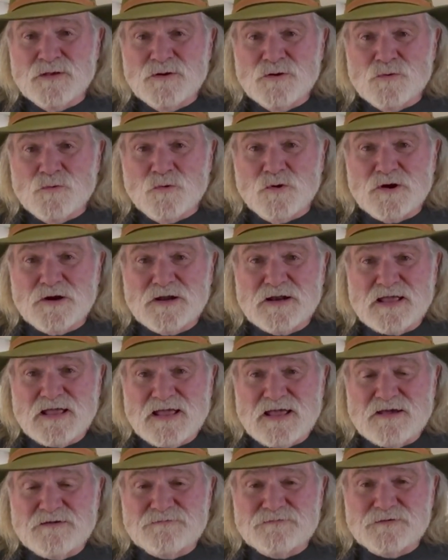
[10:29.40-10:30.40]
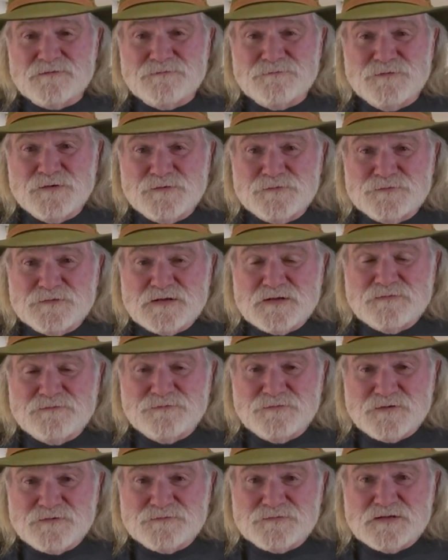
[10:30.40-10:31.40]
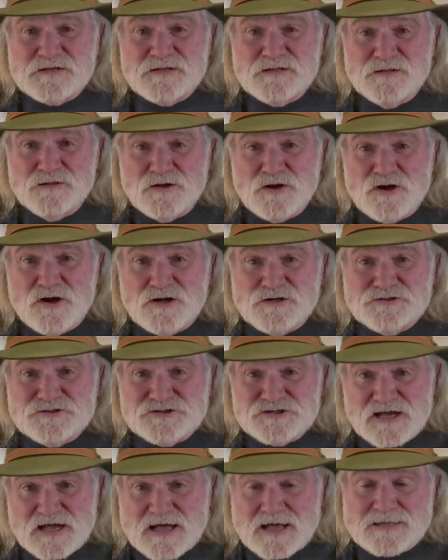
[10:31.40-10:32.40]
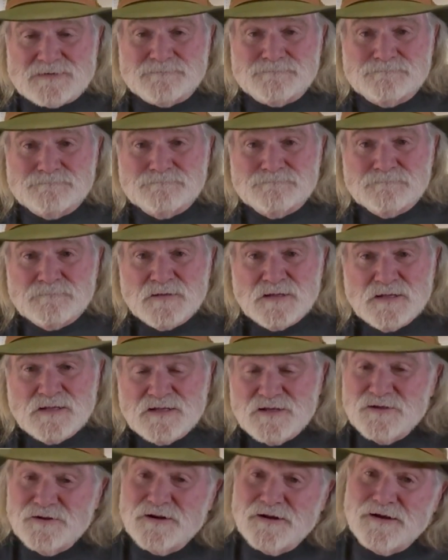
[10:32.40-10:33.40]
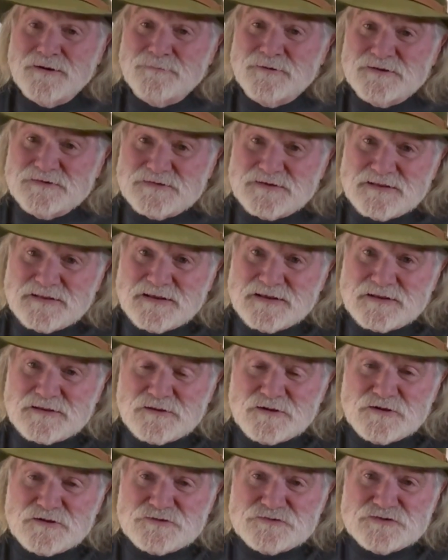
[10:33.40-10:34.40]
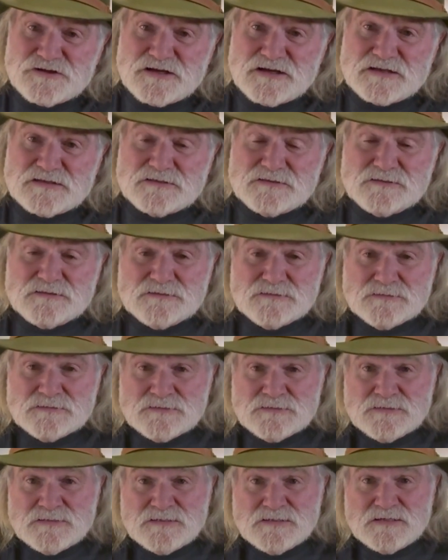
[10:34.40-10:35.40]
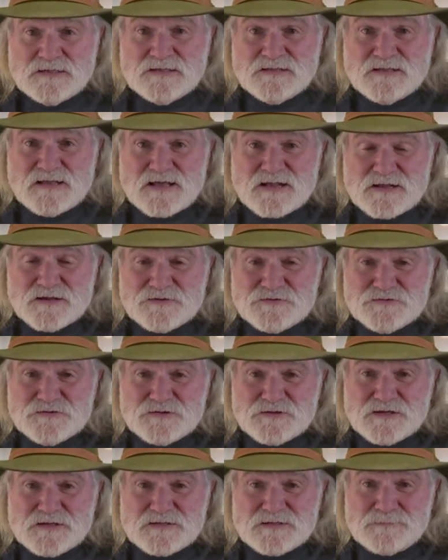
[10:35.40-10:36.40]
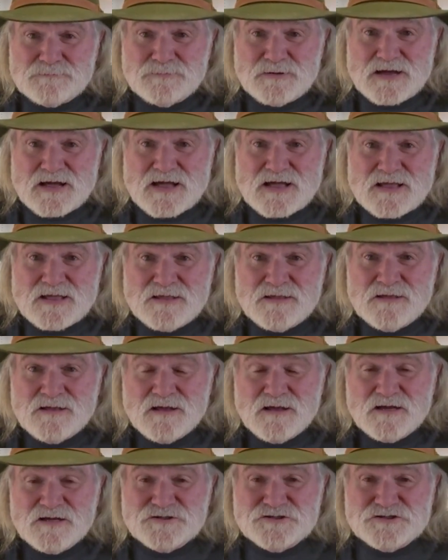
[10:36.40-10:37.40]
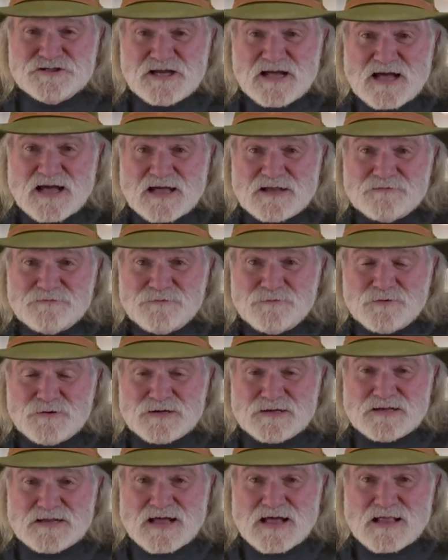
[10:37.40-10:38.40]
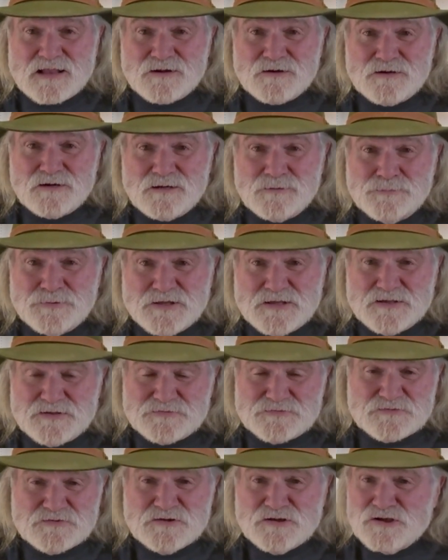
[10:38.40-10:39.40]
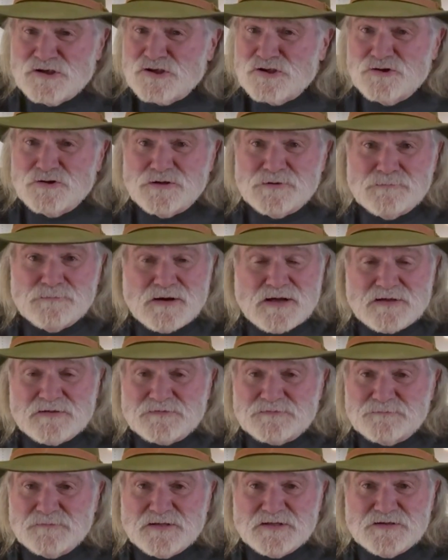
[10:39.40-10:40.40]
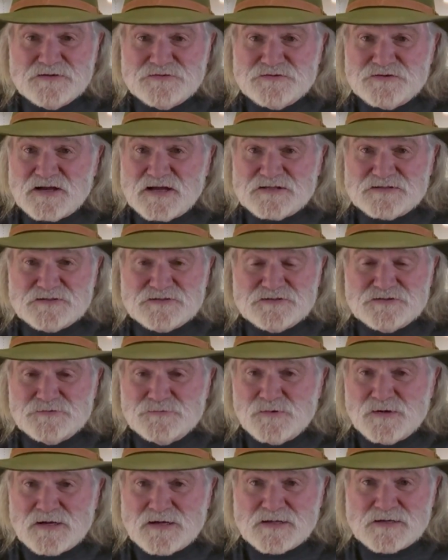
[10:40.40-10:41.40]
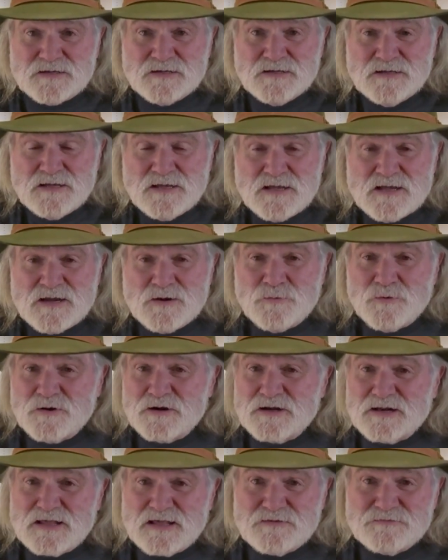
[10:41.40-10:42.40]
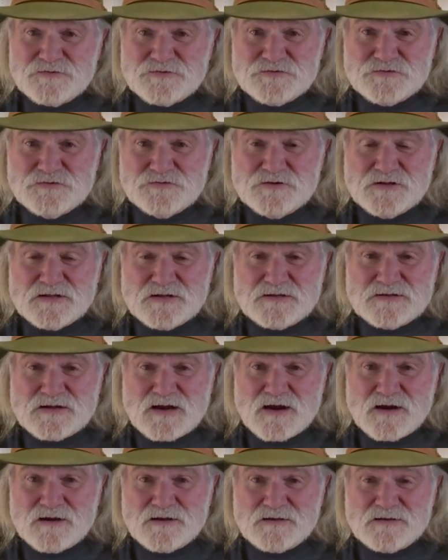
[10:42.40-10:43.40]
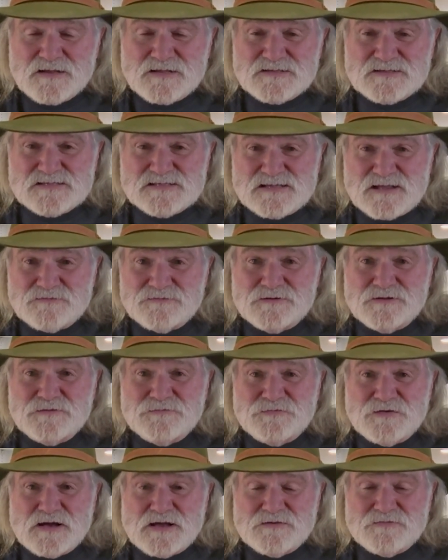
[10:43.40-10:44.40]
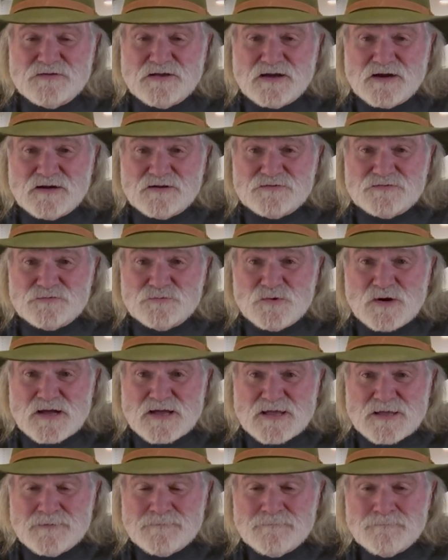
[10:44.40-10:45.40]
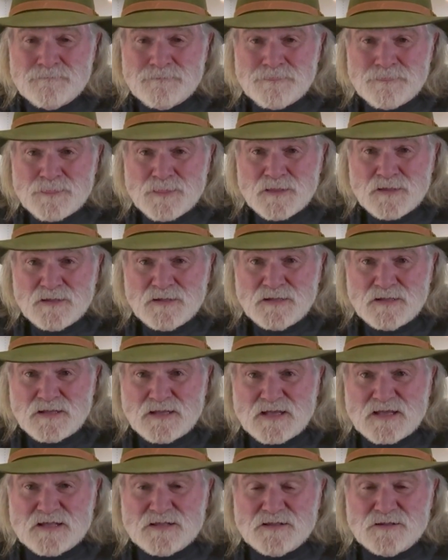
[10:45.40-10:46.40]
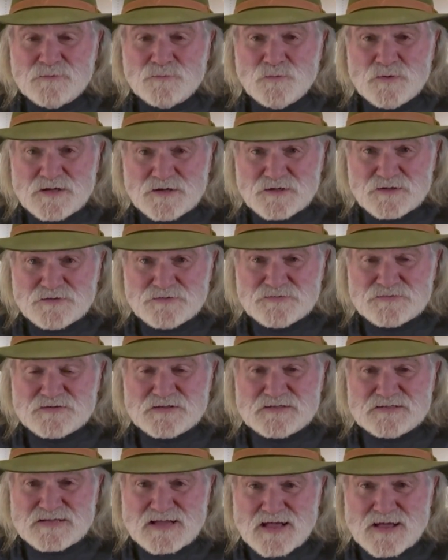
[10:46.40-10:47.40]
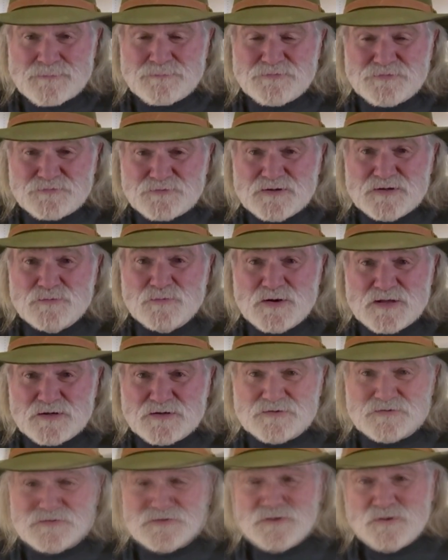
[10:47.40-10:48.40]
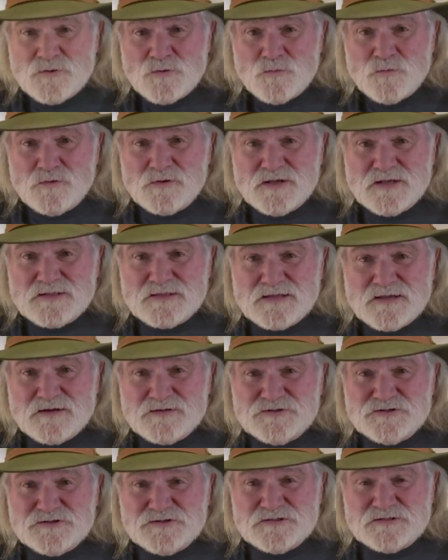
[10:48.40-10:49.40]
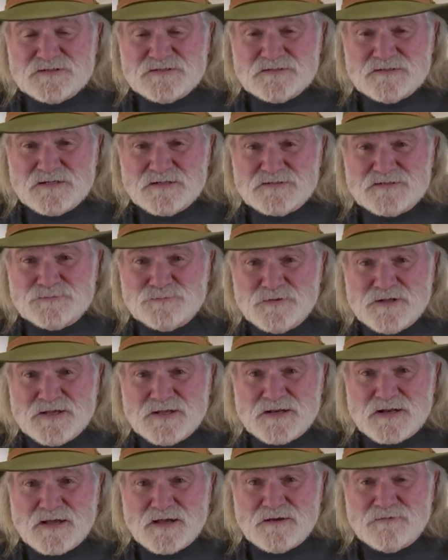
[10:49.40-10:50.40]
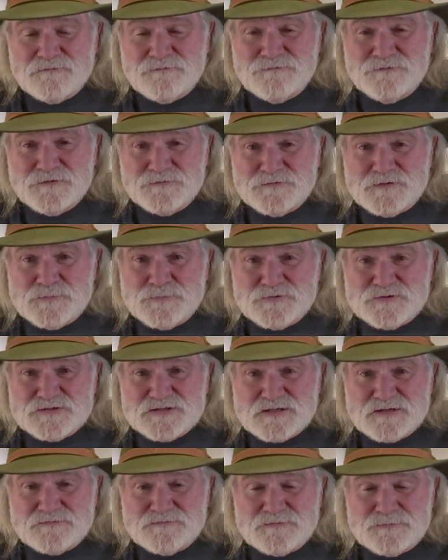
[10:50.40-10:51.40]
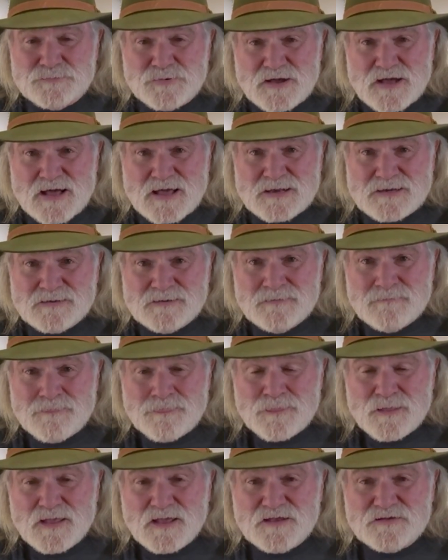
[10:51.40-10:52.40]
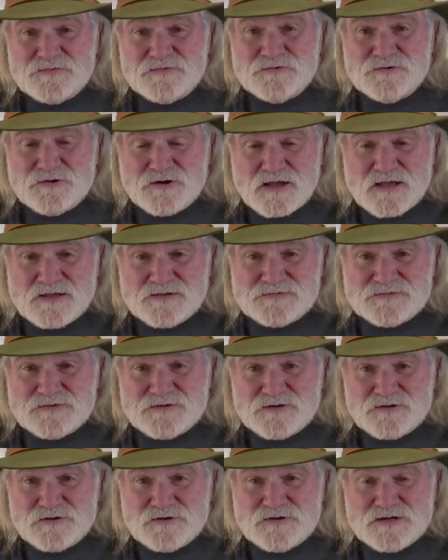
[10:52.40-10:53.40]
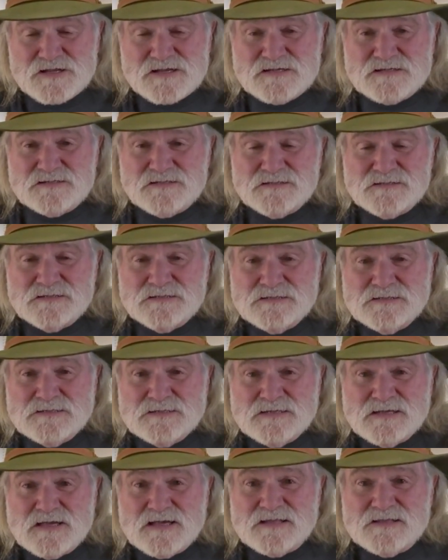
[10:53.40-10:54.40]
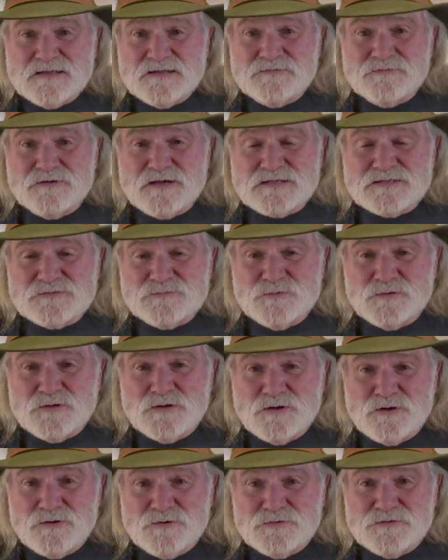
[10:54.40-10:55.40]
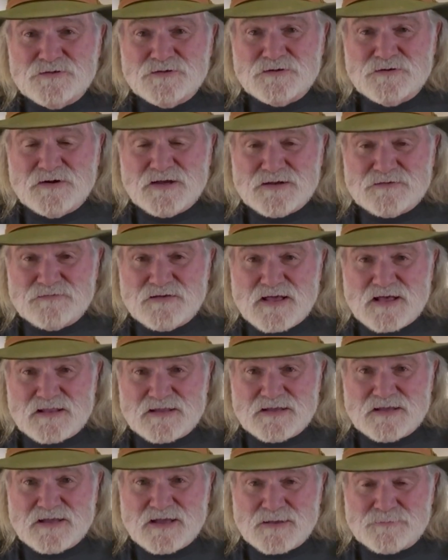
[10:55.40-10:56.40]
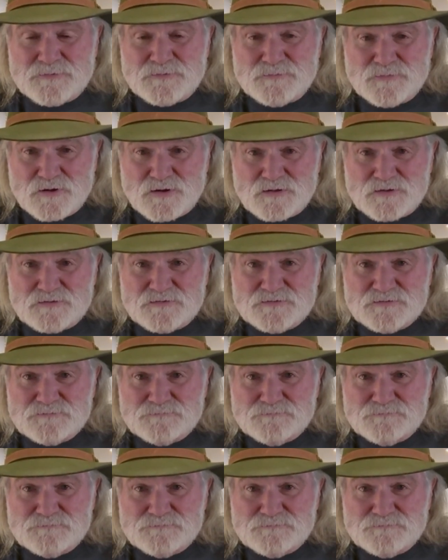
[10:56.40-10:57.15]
we're going to have the 50-50 long shot. You know how much I like long shots. And that is, you'll get to buy a shot for $1 a piece. You can buy as many shots as you want. And we're going to have you shooting at a target at 75 yards away. And the winners, the top 3 winners, will get their split of 50% of the pot as their earnings, and the rest will go to Grand Valley Cap and Ballers.